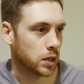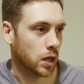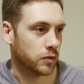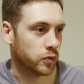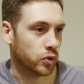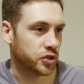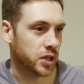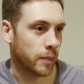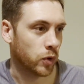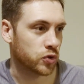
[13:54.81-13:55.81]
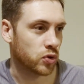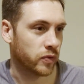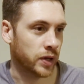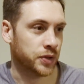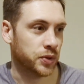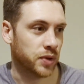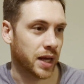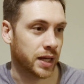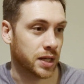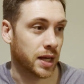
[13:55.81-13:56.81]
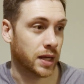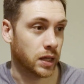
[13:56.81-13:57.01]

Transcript: Unfortunately, I'm not sure if I'll do that in